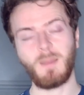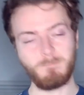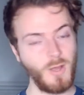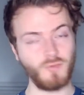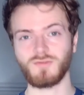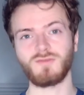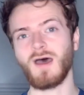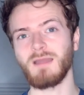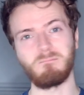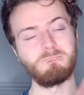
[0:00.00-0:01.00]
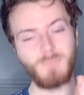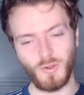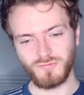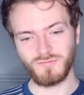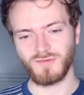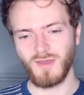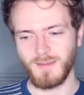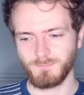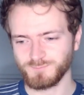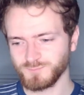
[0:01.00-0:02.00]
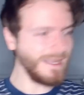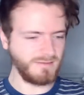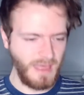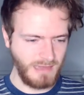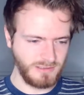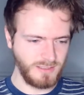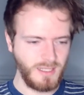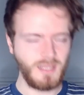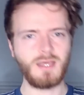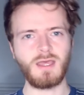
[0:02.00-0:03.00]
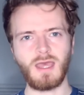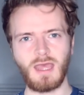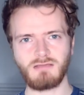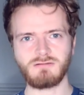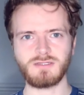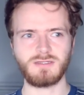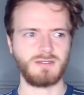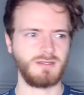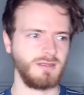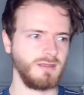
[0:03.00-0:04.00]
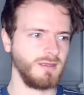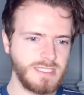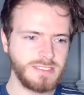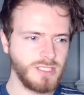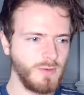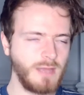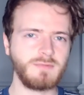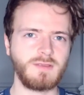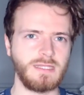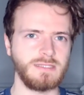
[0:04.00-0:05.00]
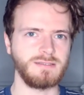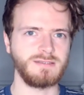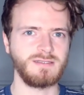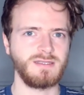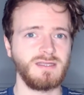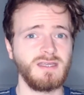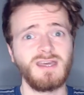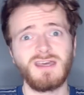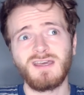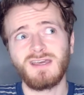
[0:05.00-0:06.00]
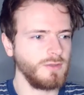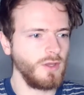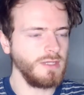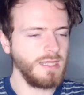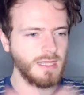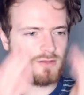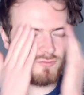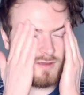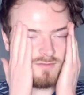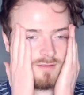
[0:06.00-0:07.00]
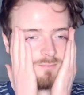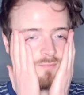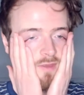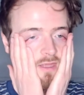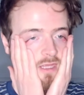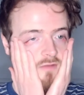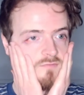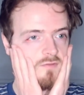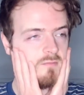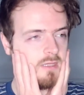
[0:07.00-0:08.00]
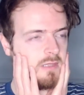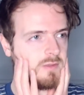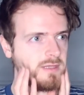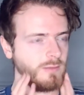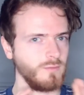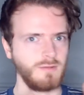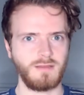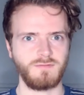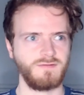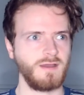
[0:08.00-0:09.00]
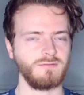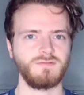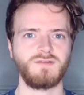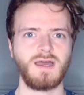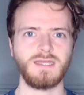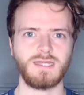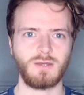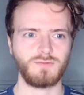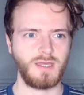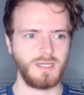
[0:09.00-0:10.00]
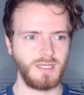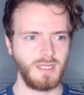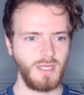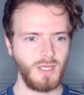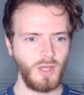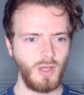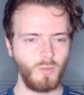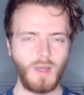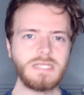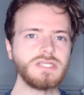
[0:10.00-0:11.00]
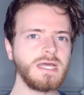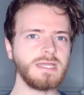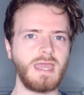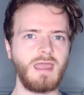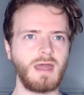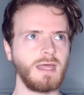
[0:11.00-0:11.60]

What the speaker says: Most of the time. Back to Heron. Heron, he's so empty. The only interesting bit for me with him was, like, the final fight, and I was like, why should I care?